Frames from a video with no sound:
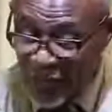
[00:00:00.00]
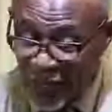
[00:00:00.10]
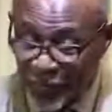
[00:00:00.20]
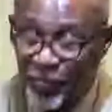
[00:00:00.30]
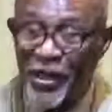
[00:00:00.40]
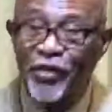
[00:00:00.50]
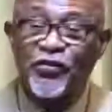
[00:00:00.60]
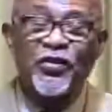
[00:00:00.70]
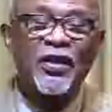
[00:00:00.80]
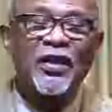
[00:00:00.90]
It
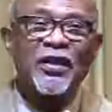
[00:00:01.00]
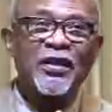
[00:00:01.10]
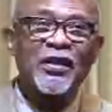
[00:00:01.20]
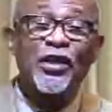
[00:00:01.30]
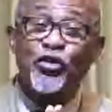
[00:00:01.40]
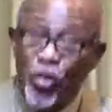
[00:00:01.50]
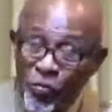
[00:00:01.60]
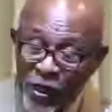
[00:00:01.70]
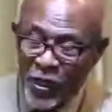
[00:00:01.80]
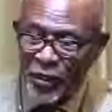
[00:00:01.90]
means to
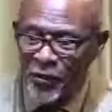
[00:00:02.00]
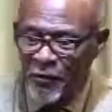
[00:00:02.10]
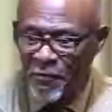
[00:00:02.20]
me